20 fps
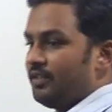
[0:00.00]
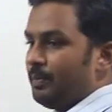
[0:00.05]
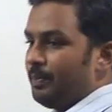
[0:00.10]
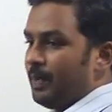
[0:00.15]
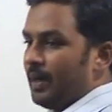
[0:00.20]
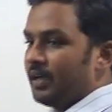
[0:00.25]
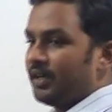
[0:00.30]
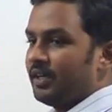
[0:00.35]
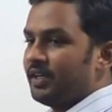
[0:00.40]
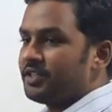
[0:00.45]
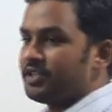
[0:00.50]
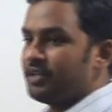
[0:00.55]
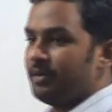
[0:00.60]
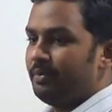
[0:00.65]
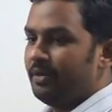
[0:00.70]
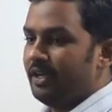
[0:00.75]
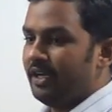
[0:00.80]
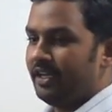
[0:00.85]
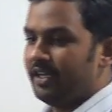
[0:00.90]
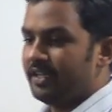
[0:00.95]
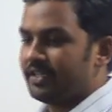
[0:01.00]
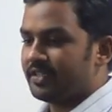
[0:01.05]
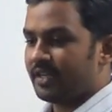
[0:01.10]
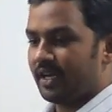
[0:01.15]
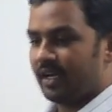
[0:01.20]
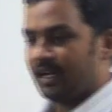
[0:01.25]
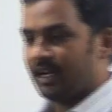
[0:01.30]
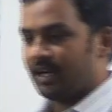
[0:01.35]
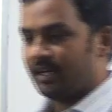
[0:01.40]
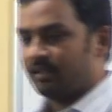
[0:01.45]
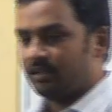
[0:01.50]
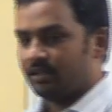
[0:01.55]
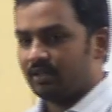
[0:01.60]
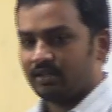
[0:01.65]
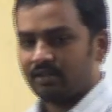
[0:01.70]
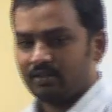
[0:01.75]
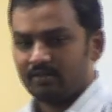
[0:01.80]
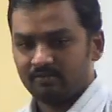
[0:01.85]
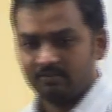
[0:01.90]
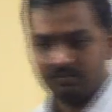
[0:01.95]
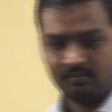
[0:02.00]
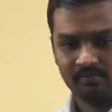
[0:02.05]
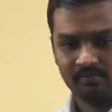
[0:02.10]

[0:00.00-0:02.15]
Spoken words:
If the partnership deed is silent,